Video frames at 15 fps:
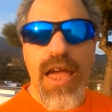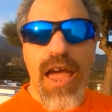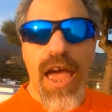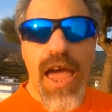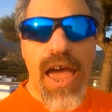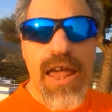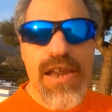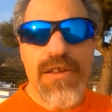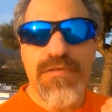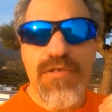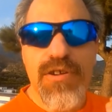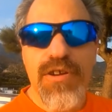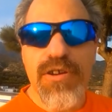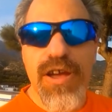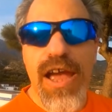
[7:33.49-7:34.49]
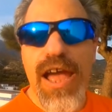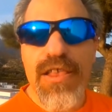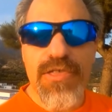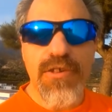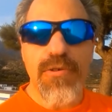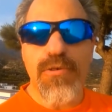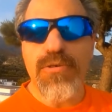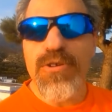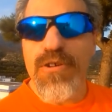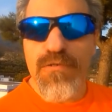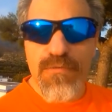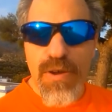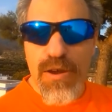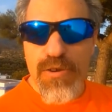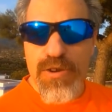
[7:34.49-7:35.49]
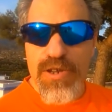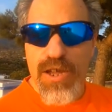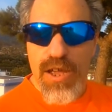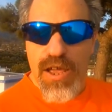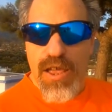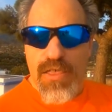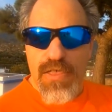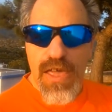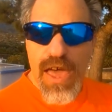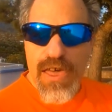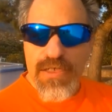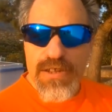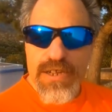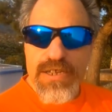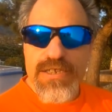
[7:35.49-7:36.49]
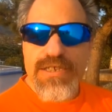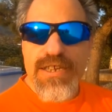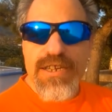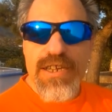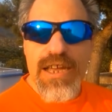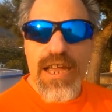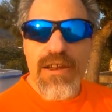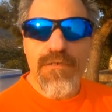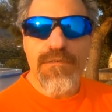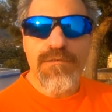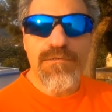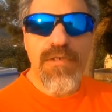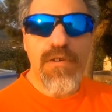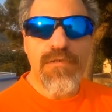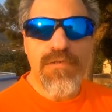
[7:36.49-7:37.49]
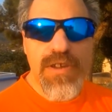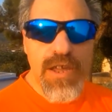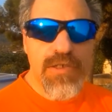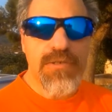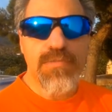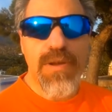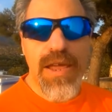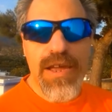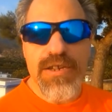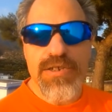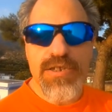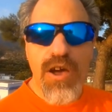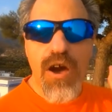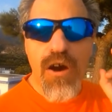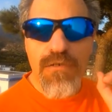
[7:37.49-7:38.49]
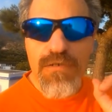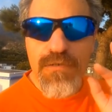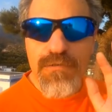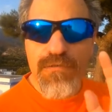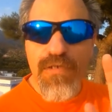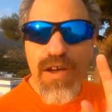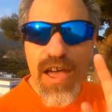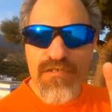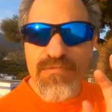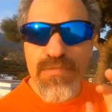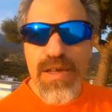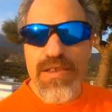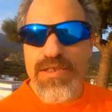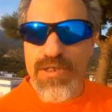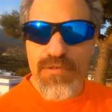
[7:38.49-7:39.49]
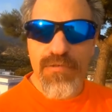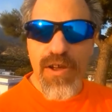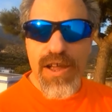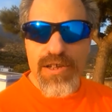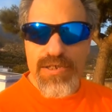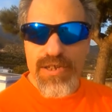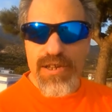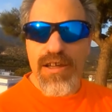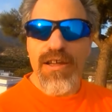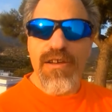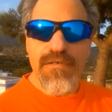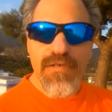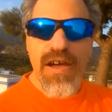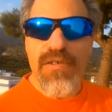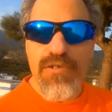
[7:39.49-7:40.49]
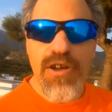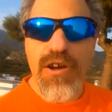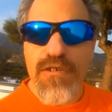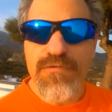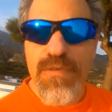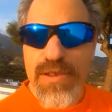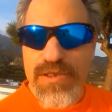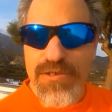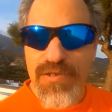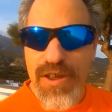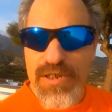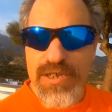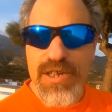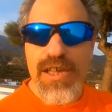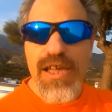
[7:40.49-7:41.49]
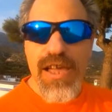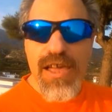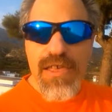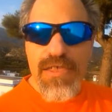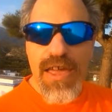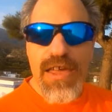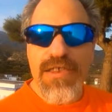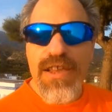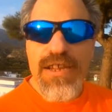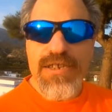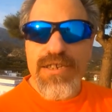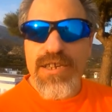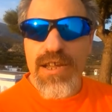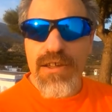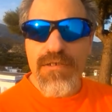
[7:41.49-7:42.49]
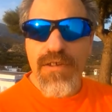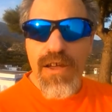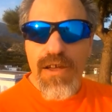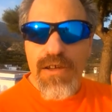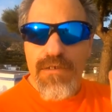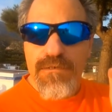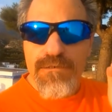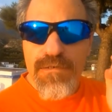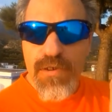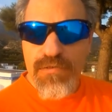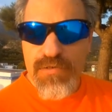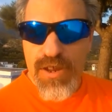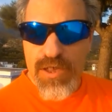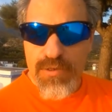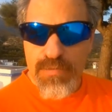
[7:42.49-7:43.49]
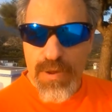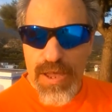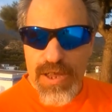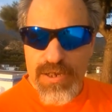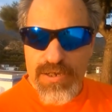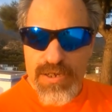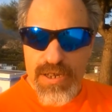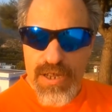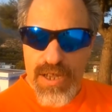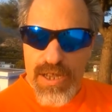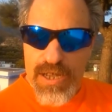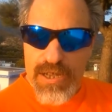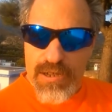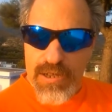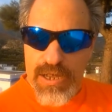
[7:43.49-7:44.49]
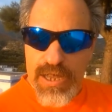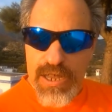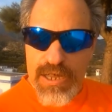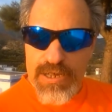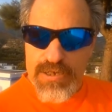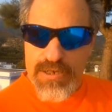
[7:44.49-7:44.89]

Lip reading: And if you look at the order of merit, the athletes sitting in 50th place after 5 months of racing, 5.5 months of racing, the athletes sitting in 50th place is